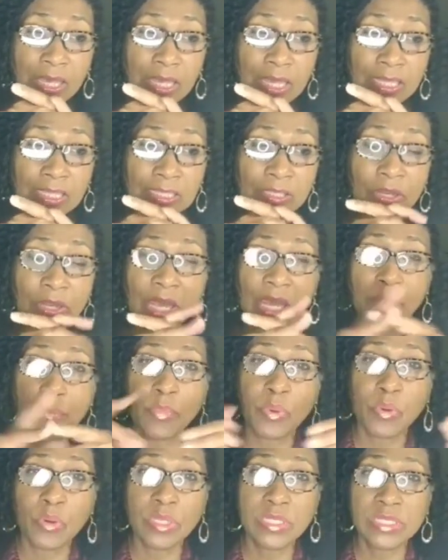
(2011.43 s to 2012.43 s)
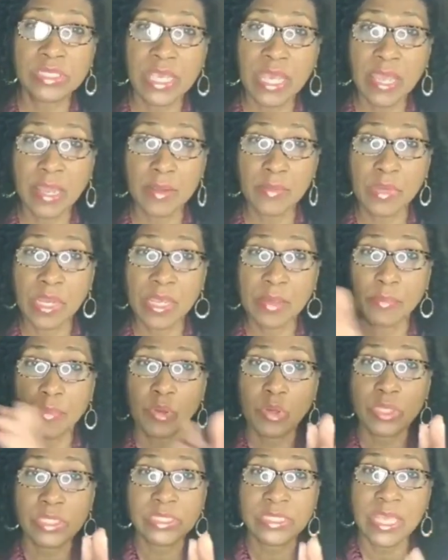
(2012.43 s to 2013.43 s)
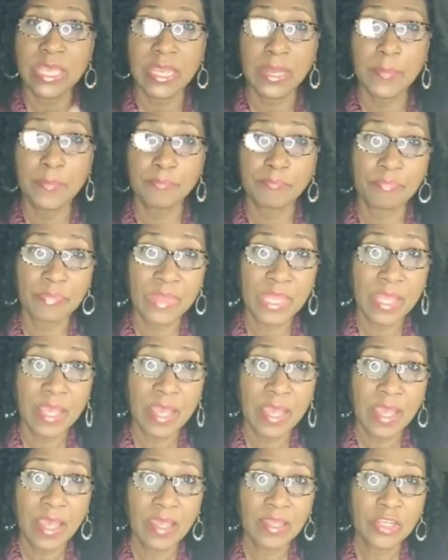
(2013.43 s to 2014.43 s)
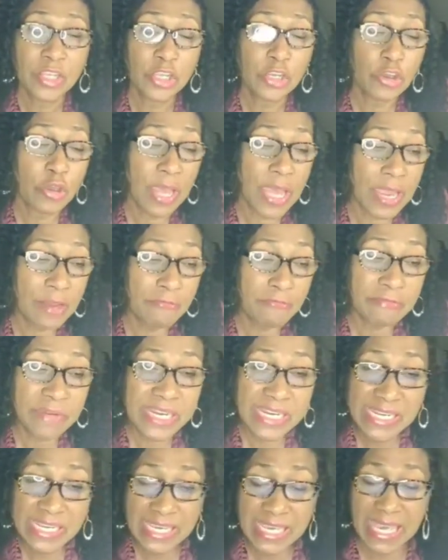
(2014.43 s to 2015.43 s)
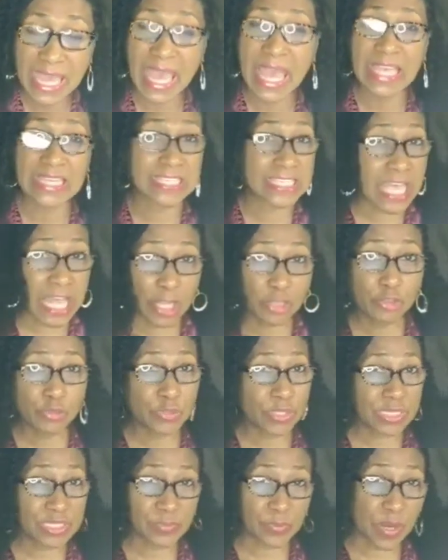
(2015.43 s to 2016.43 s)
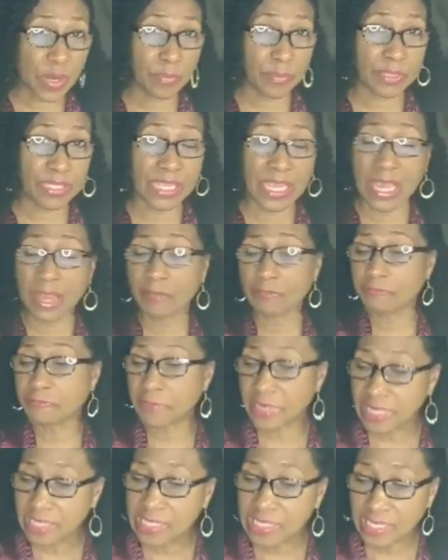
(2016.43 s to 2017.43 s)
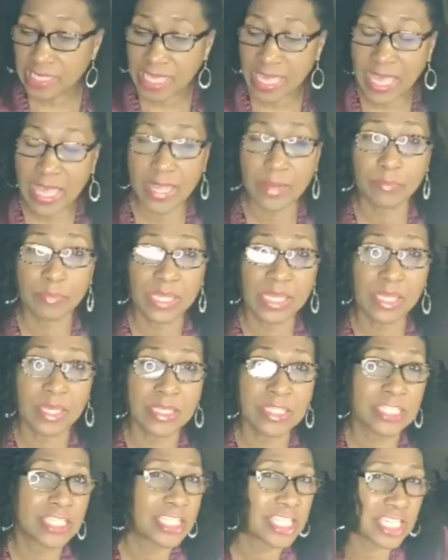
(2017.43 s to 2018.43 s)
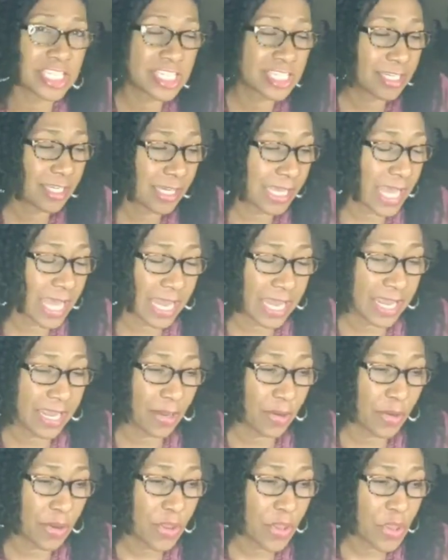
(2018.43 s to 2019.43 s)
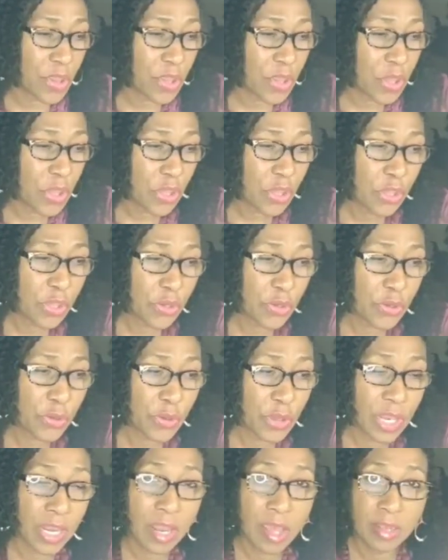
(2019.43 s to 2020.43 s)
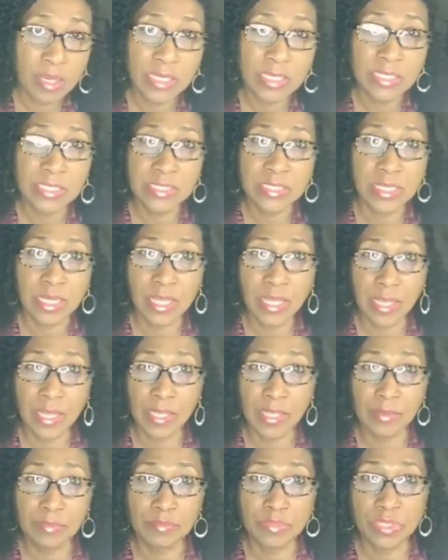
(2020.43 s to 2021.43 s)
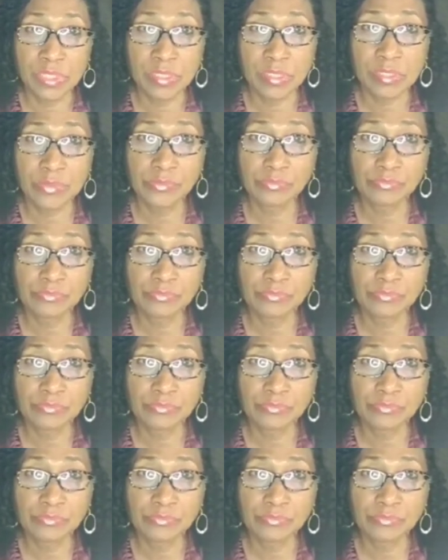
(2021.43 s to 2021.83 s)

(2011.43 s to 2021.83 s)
Naboah said, you know, I really can't sell you this property. I really can't, because just look at it. You know, a lot of the times